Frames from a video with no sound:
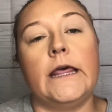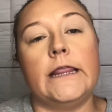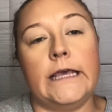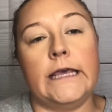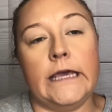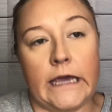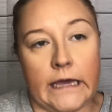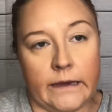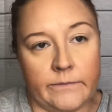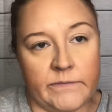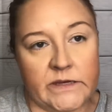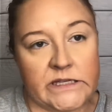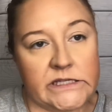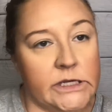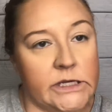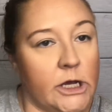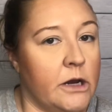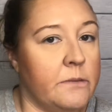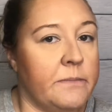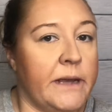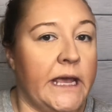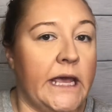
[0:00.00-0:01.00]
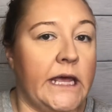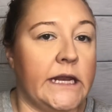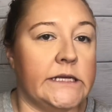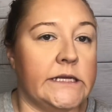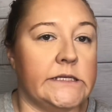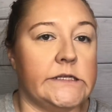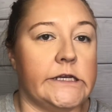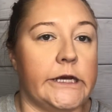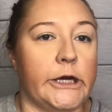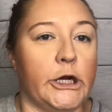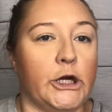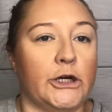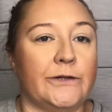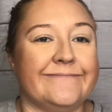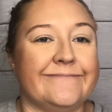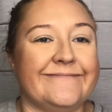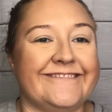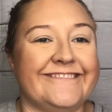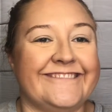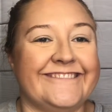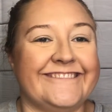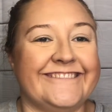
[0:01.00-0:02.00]
The Amazon man is
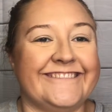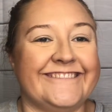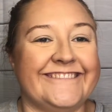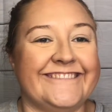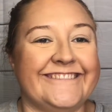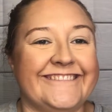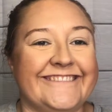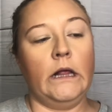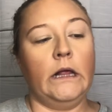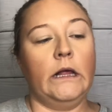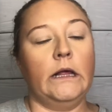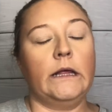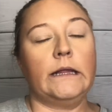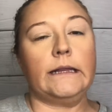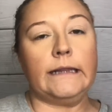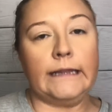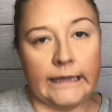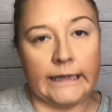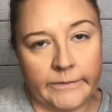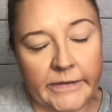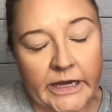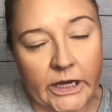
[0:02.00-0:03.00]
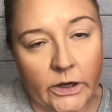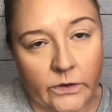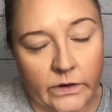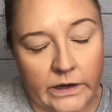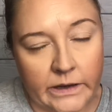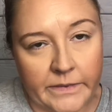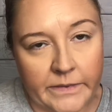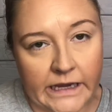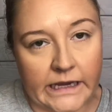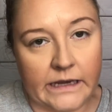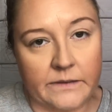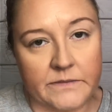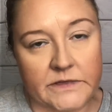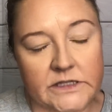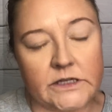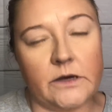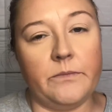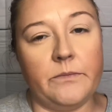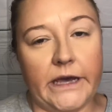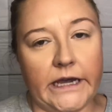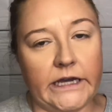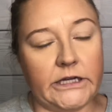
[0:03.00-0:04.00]
here. Let me go get my
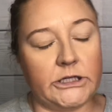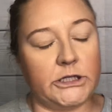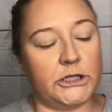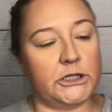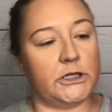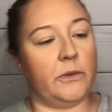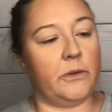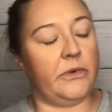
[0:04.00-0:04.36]
Amazon packages.